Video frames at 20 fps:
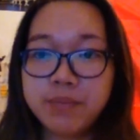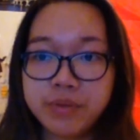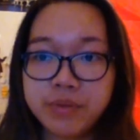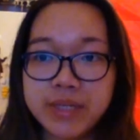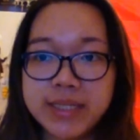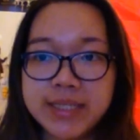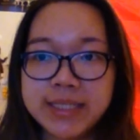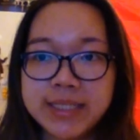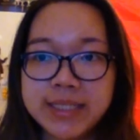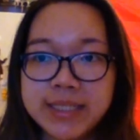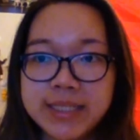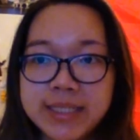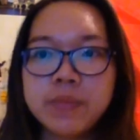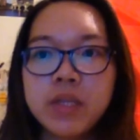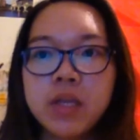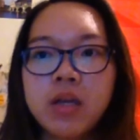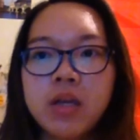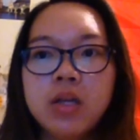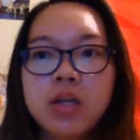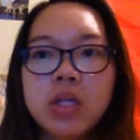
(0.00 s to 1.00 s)
print,
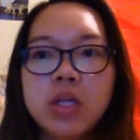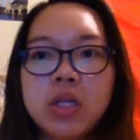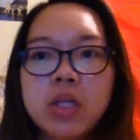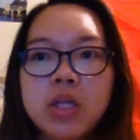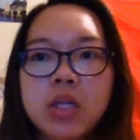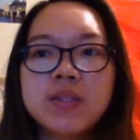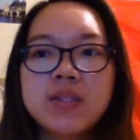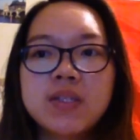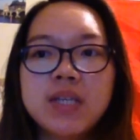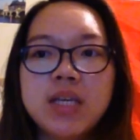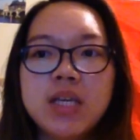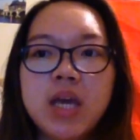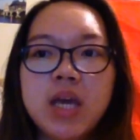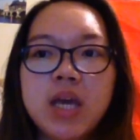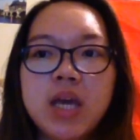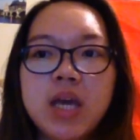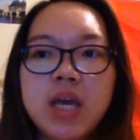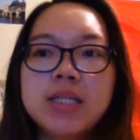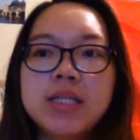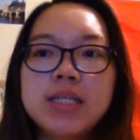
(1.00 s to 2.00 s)
you will see
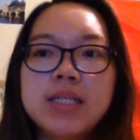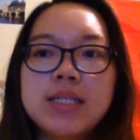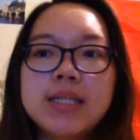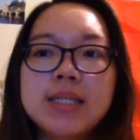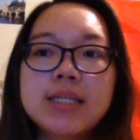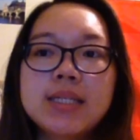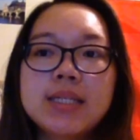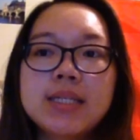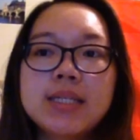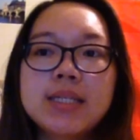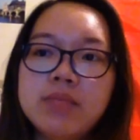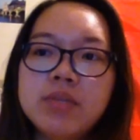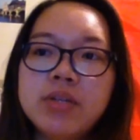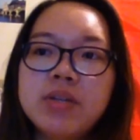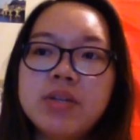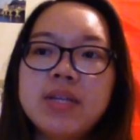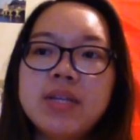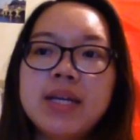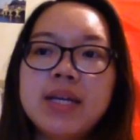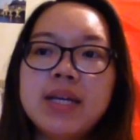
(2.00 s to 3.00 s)
a
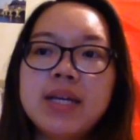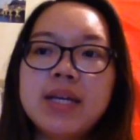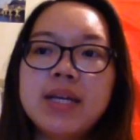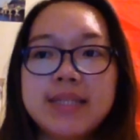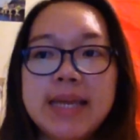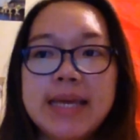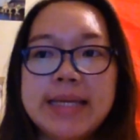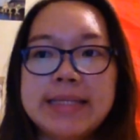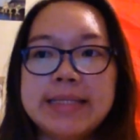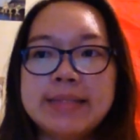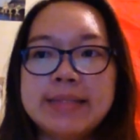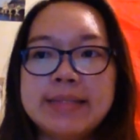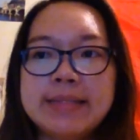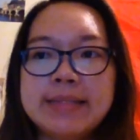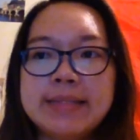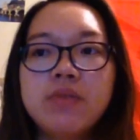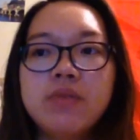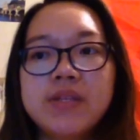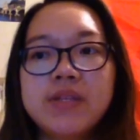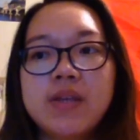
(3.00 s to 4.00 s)
disclaimer that states
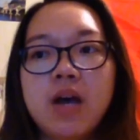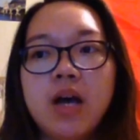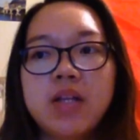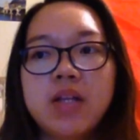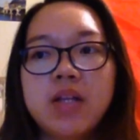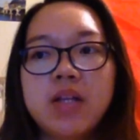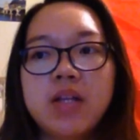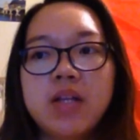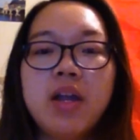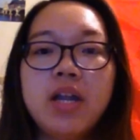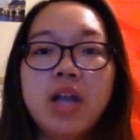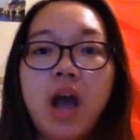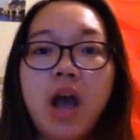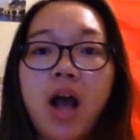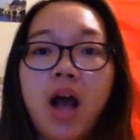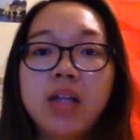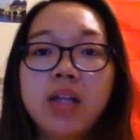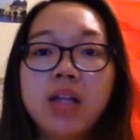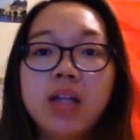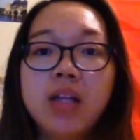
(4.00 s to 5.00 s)
results are
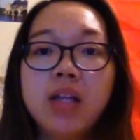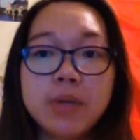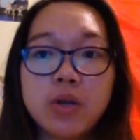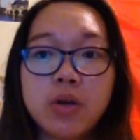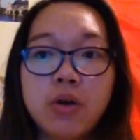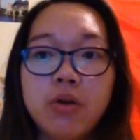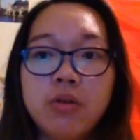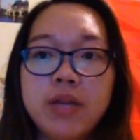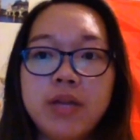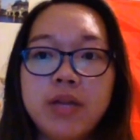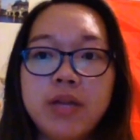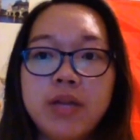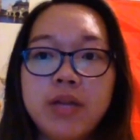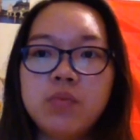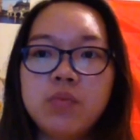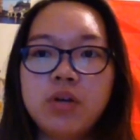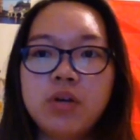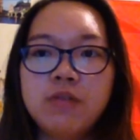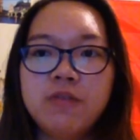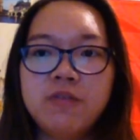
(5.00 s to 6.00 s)
not typical
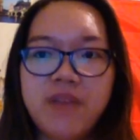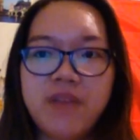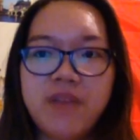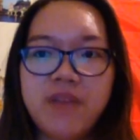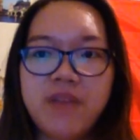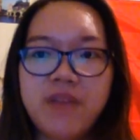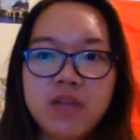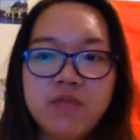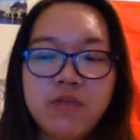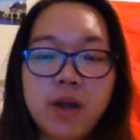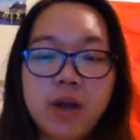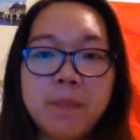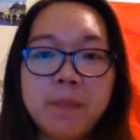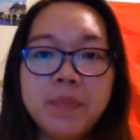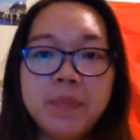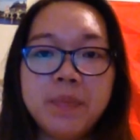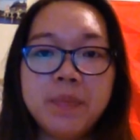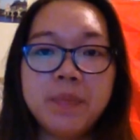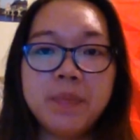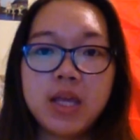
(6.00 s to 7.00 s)
and will vary
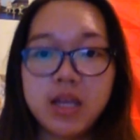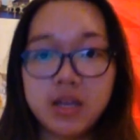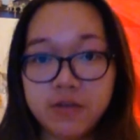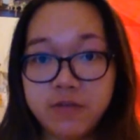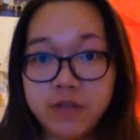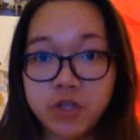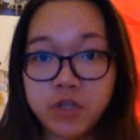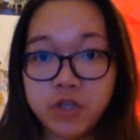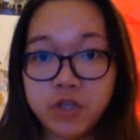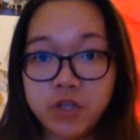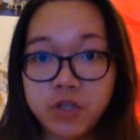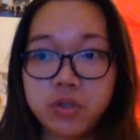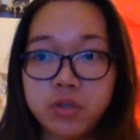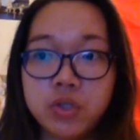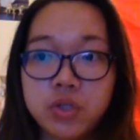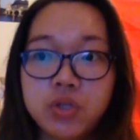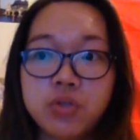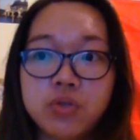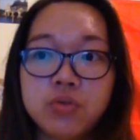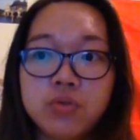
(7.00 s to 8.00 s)
from individual
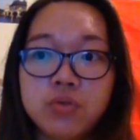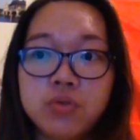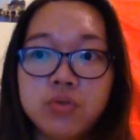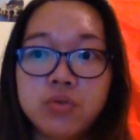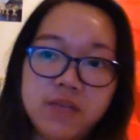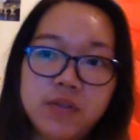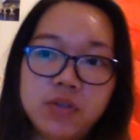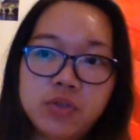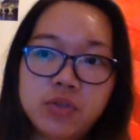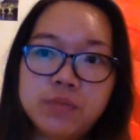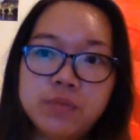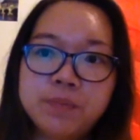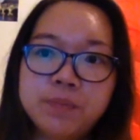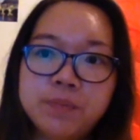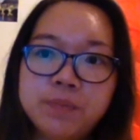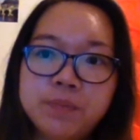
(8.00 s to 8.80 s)
to individual.